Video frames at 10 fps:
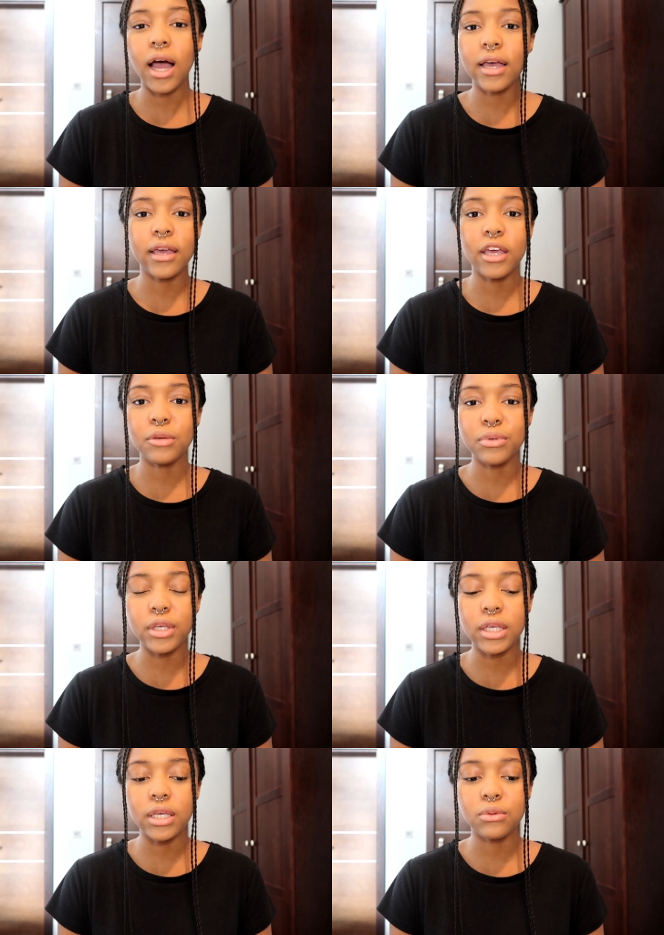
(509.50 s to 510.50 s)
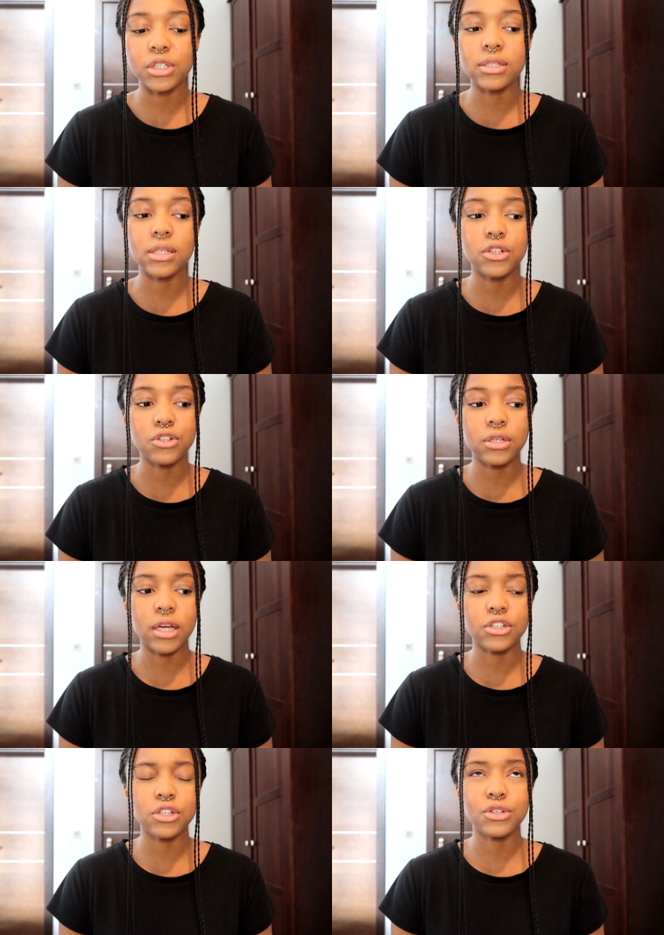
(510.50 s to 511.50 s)
IAP, which is
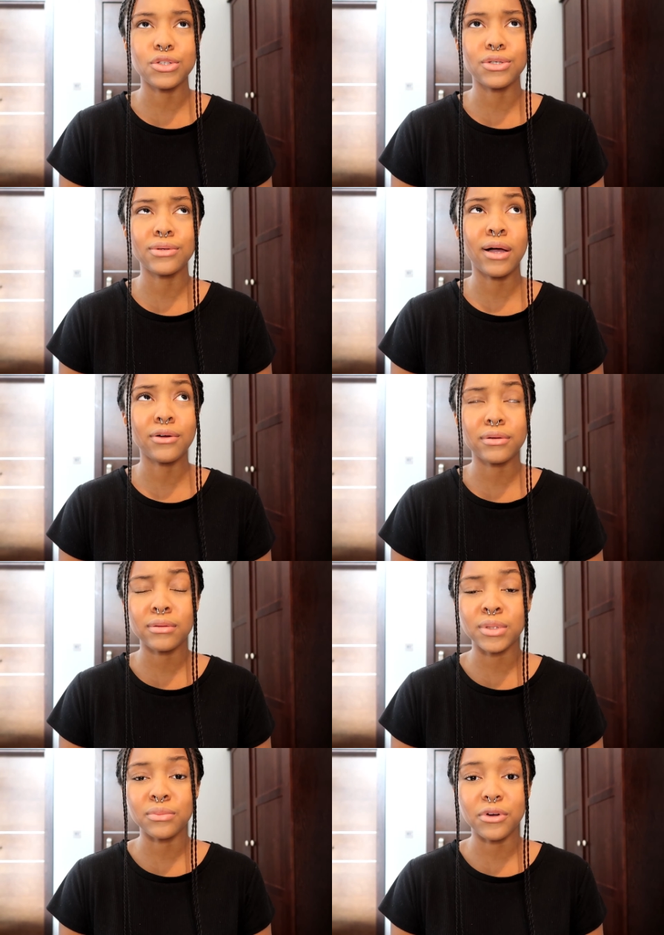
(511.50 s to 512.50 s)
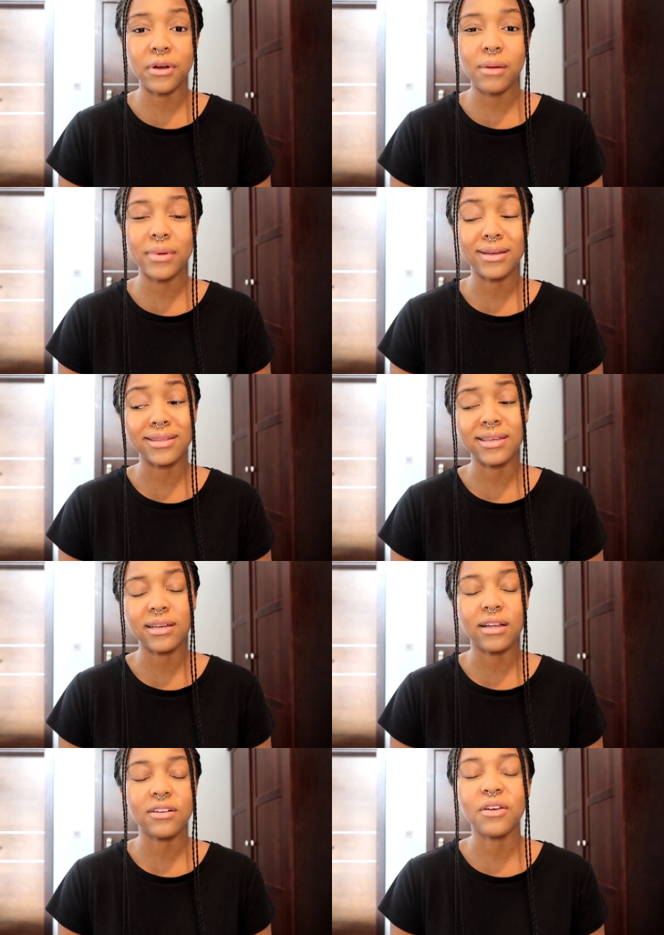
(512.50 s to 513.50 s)
Introduction to Algorithms and Programming, I
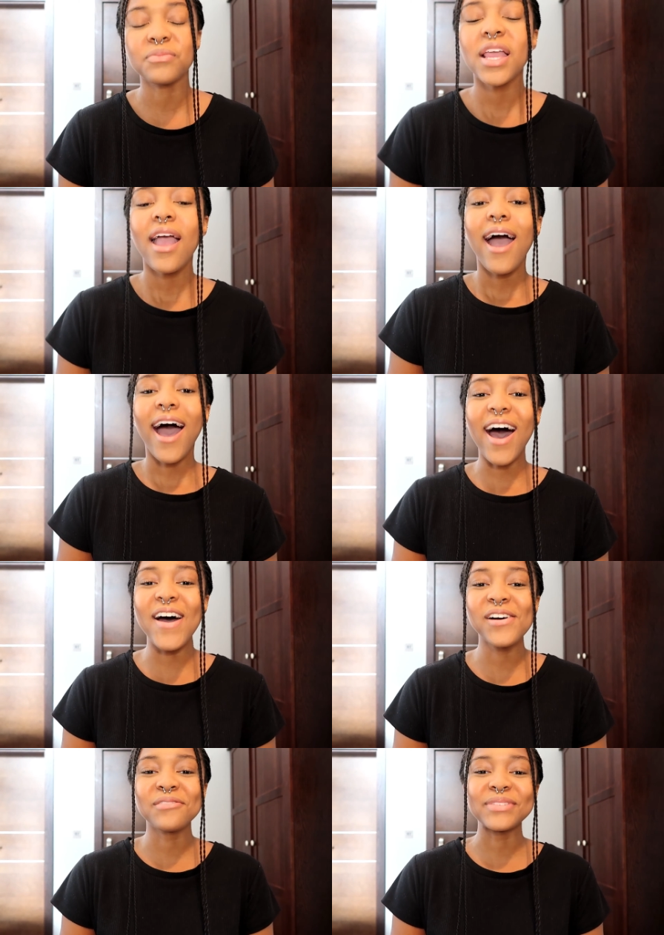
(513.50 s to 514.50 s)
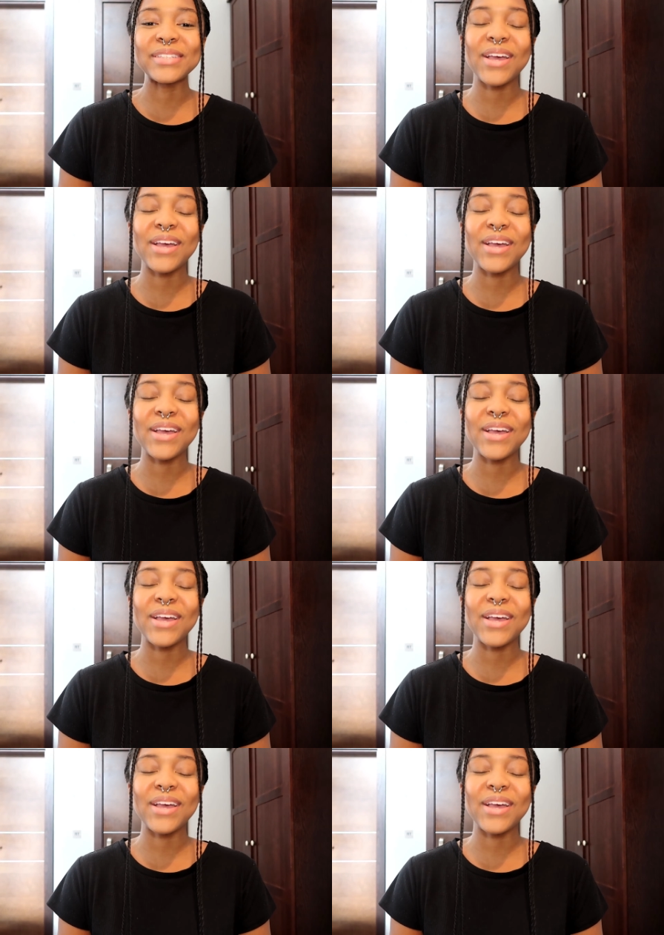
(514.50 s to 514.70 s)
think, I don't know.